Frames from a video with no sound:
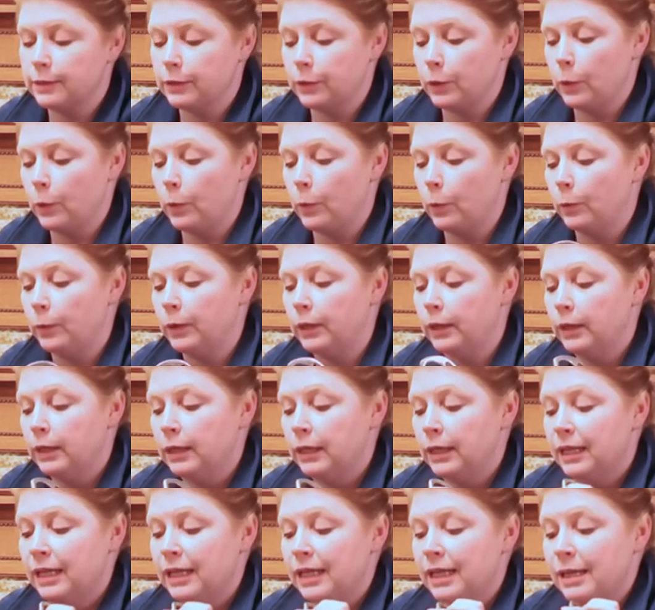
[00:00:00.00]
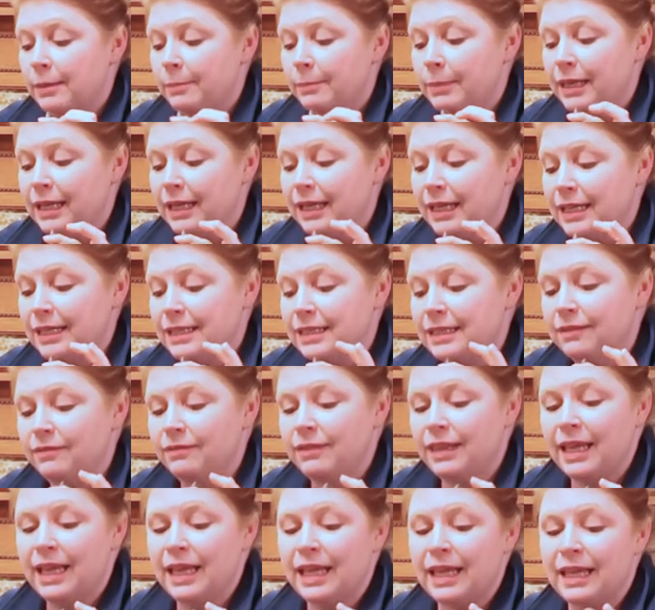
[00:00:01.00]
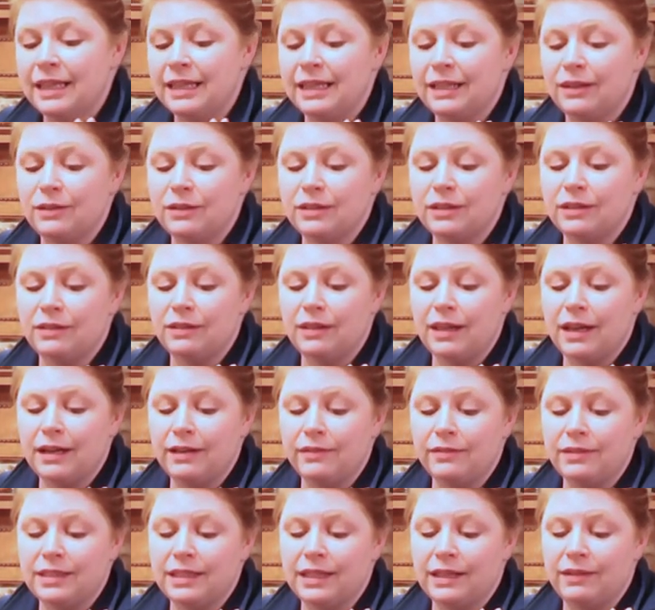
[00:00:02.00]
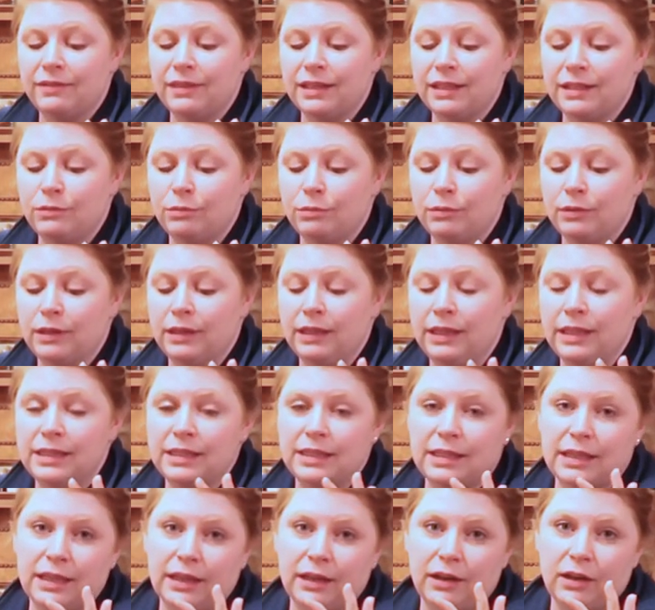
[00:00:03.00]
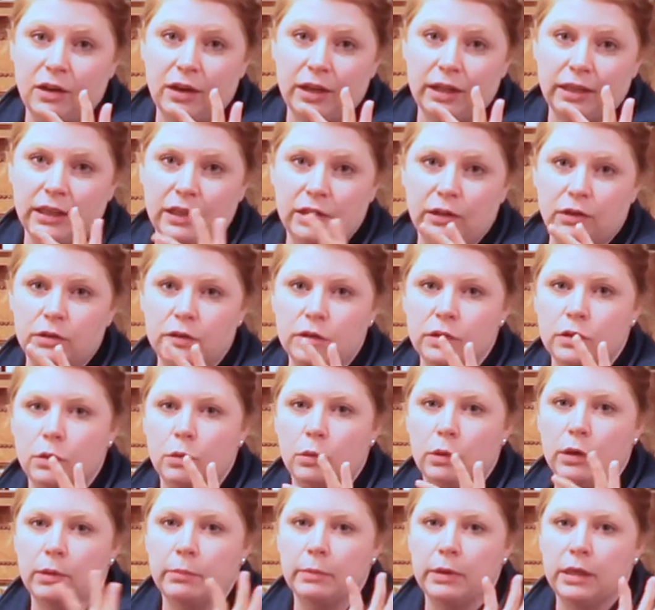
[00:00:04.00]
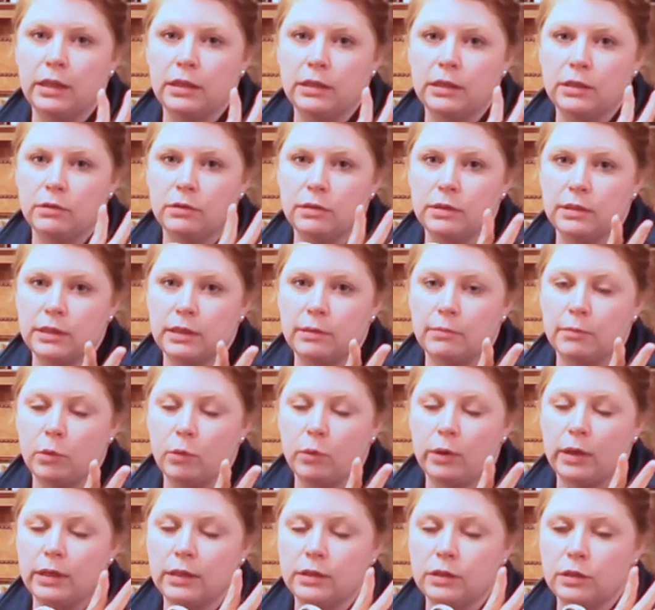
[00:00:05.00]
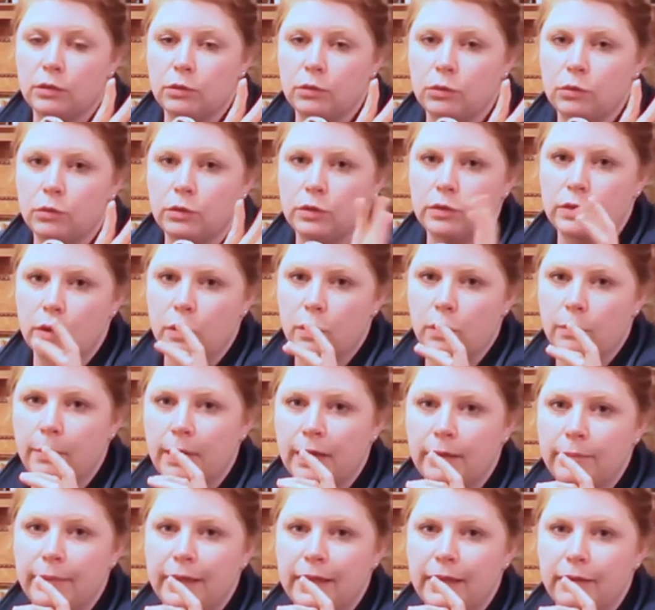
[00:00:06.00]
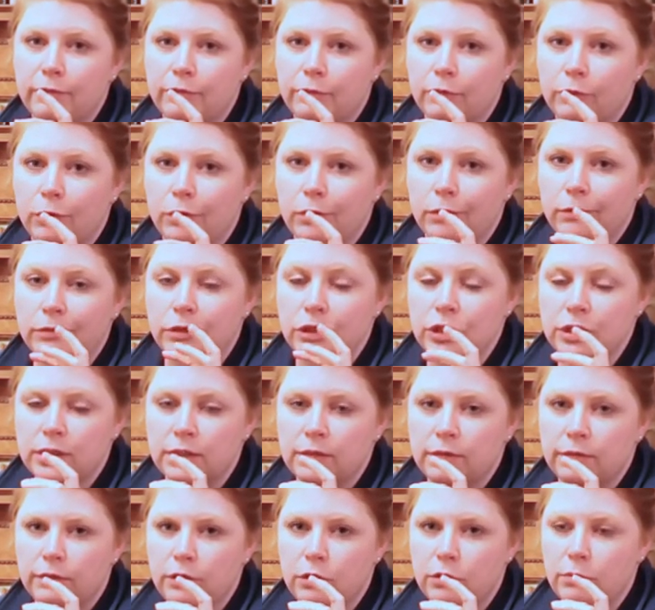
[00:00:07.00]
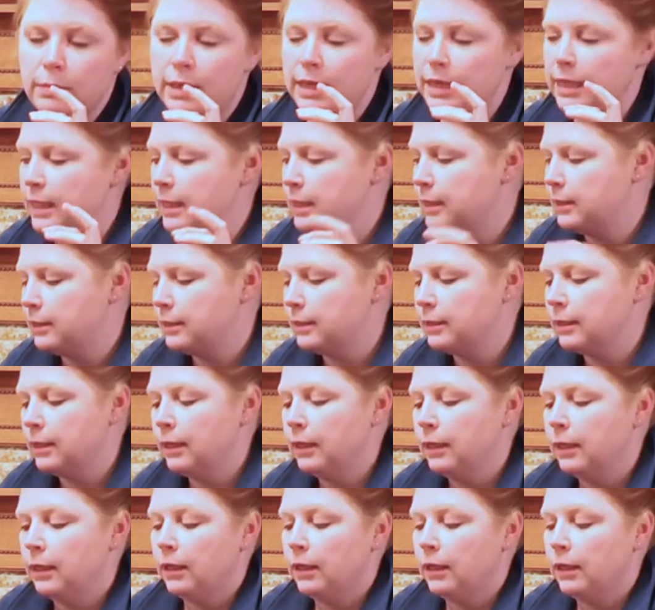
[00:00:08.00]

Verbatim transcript: So because of that, there's a lot of stuff that's really stuck on here. So what I'm gonna do is I'm going to soak my bit for just a few minutes.